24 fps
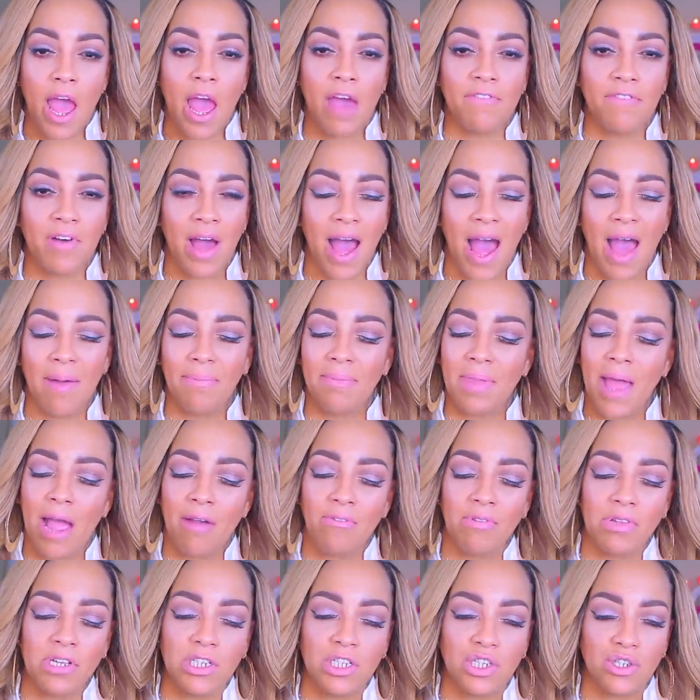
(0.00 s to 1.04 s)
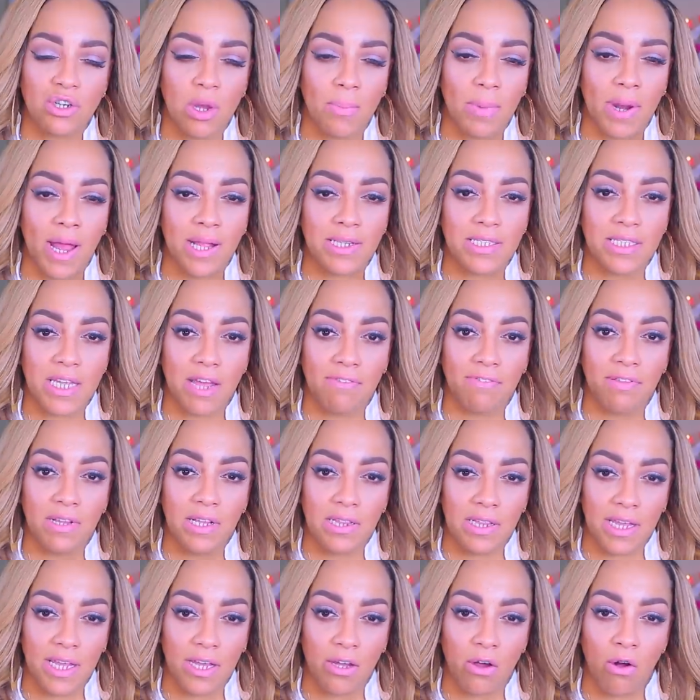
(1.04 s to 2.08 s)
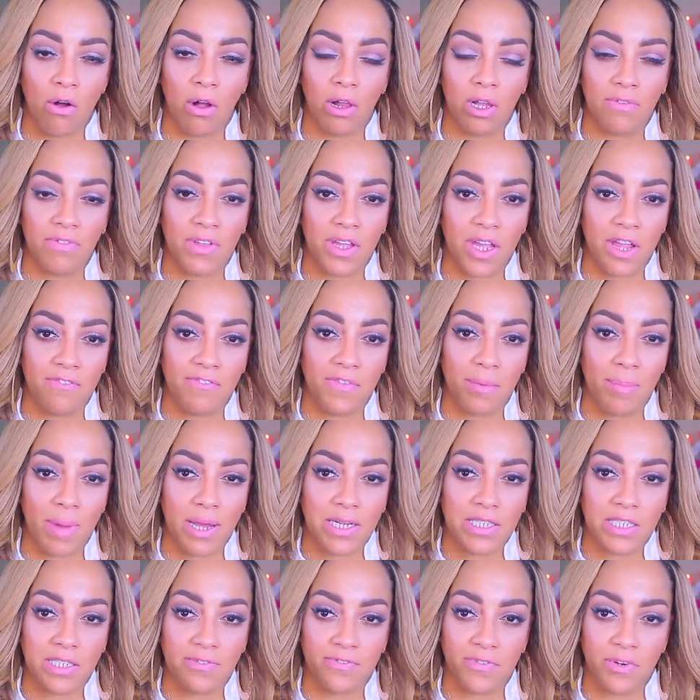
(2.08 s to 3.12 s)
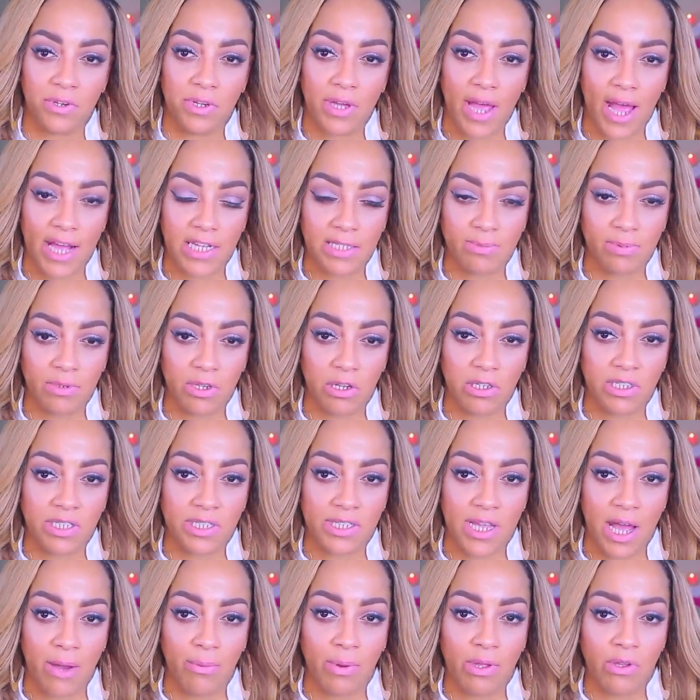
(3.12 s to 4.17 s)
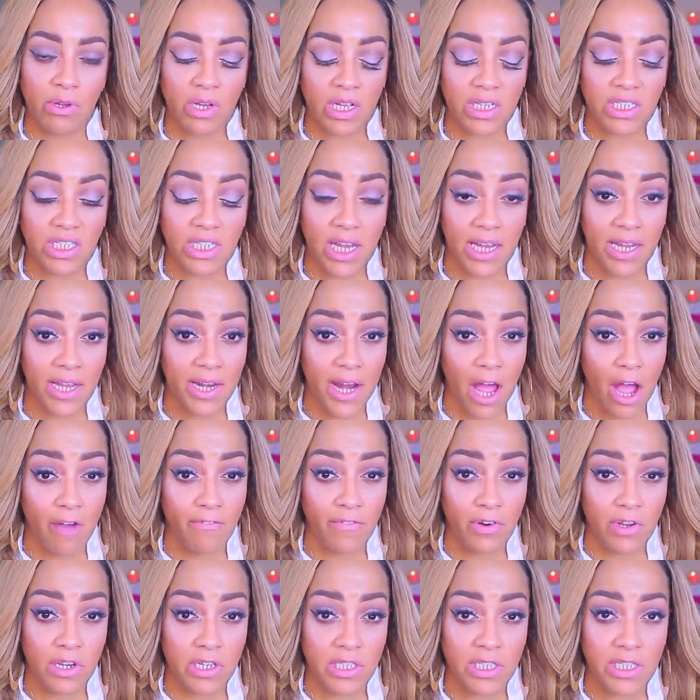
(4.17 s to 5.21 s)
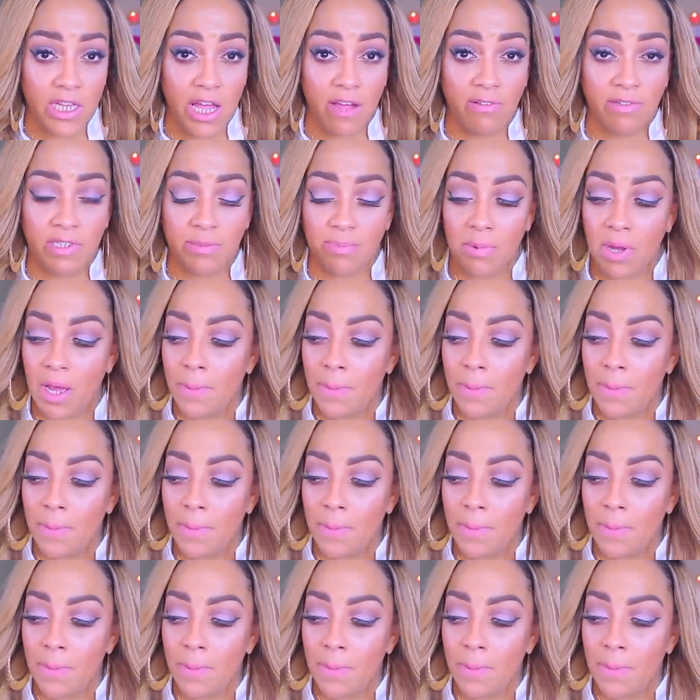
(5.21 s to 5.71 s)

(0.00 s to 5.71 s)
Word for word: If I'm not really sure, but I'll definitely link all of the information for you guys below so that way you can check it out for yourselves.